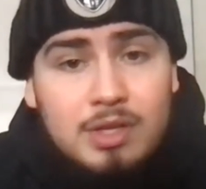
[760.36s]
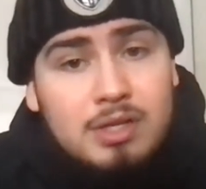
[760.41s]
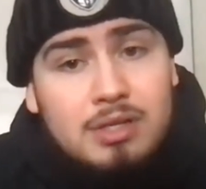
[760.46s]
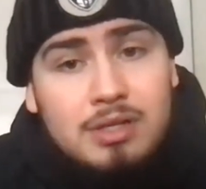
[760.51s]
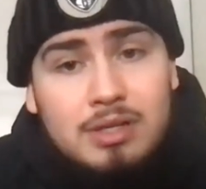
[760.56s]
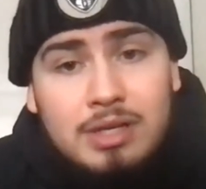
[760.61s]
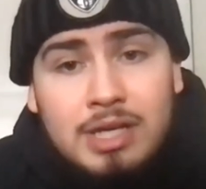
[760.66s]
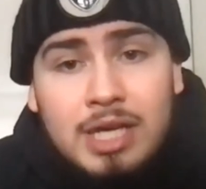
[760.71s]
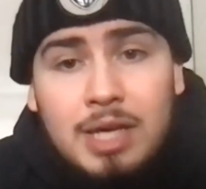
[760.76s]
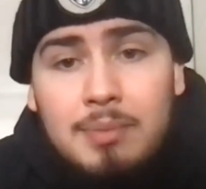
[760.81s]

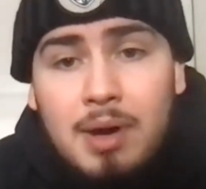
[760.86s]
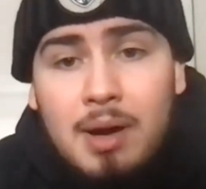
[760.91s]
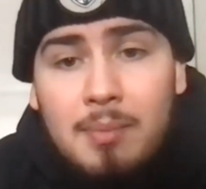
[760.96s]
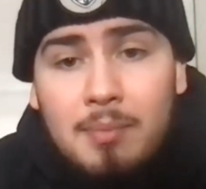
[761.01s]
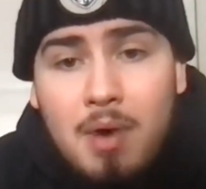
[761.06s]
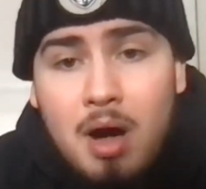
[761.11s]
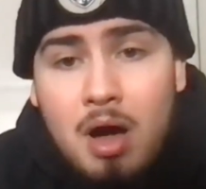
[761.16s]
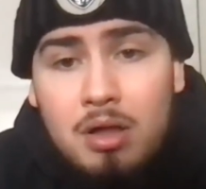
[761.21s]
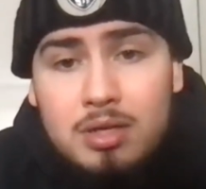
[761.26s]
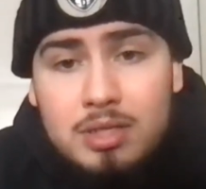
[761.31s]
keep on
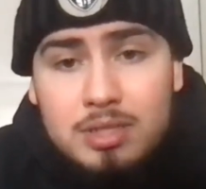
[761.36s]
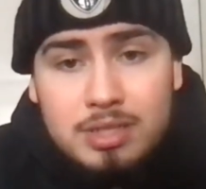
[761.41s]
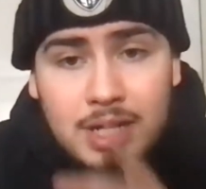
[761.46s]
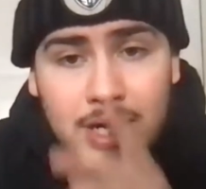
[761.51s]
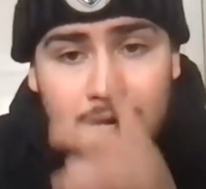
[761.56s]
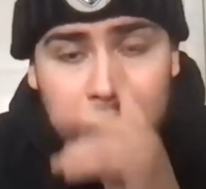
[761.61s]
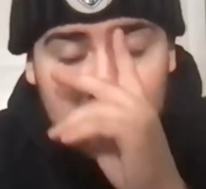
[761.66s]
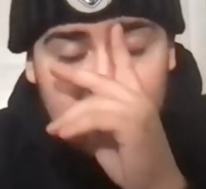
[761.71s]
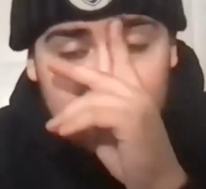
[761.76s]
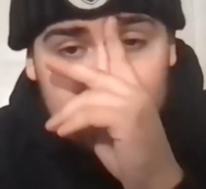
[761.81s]
balling,
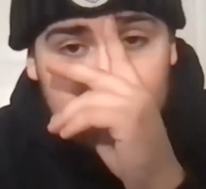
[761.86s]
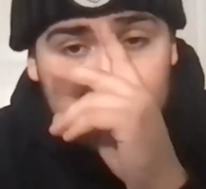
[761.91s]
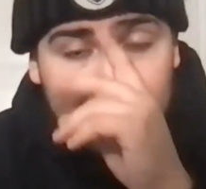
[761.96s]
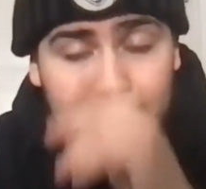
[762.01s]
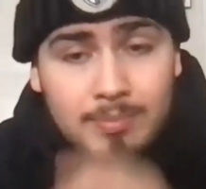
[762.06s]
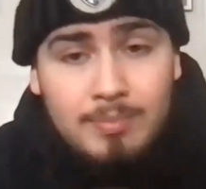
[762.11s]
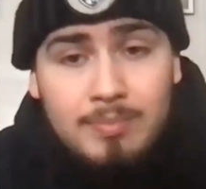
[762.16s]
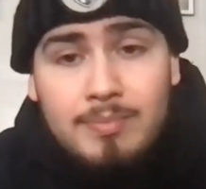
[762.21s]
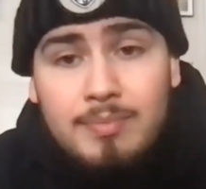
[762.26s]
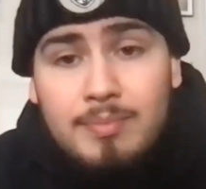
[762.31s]
Zion.
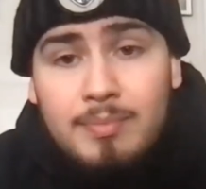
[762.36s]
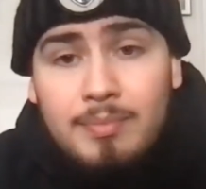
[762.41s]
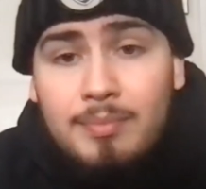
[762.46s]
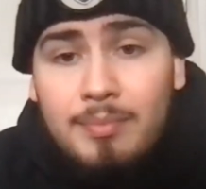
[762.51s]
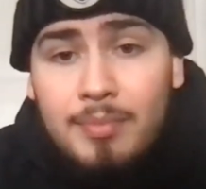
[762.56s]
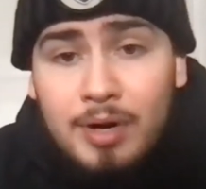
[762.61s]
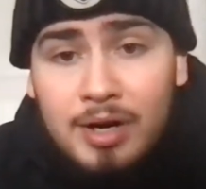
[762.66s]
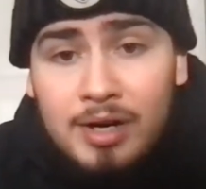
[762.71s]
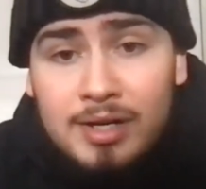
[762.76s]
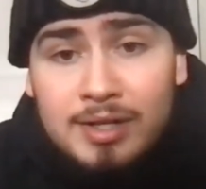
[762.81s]

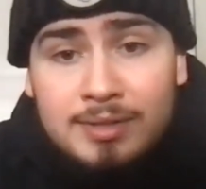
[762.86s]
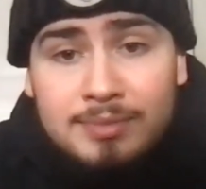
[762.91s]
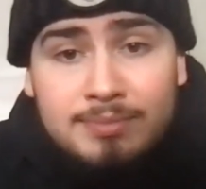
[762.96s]
But,